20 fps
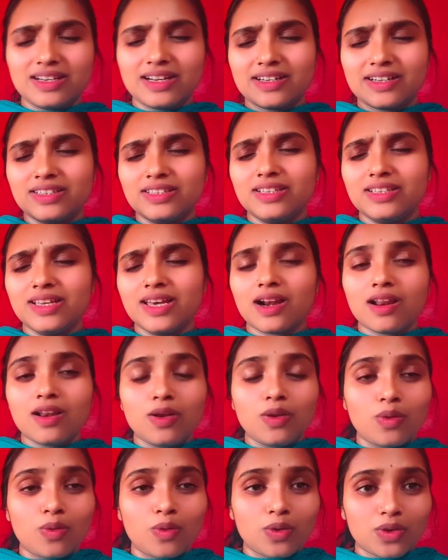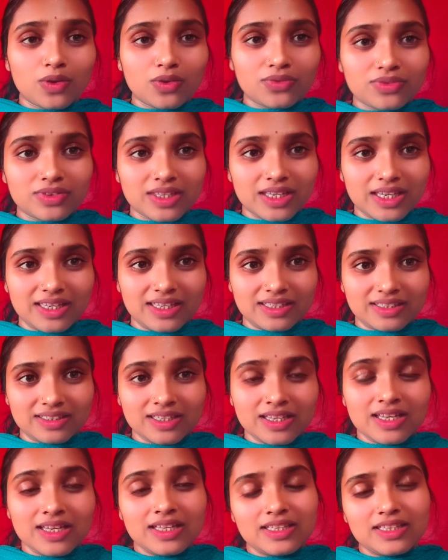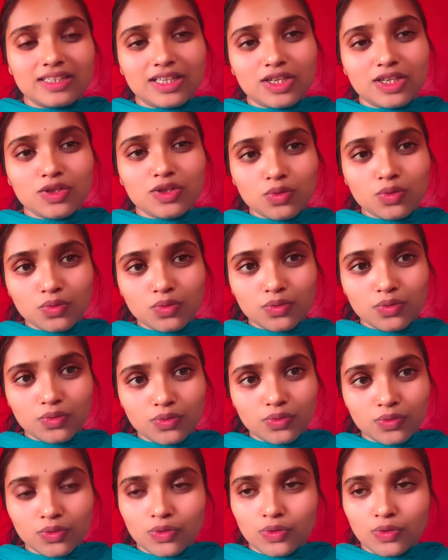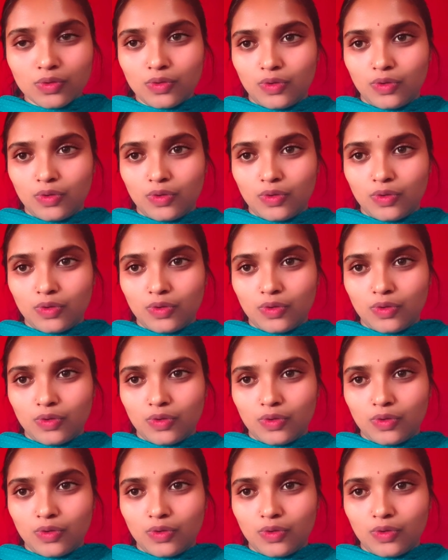Like, there are a lot of things, then you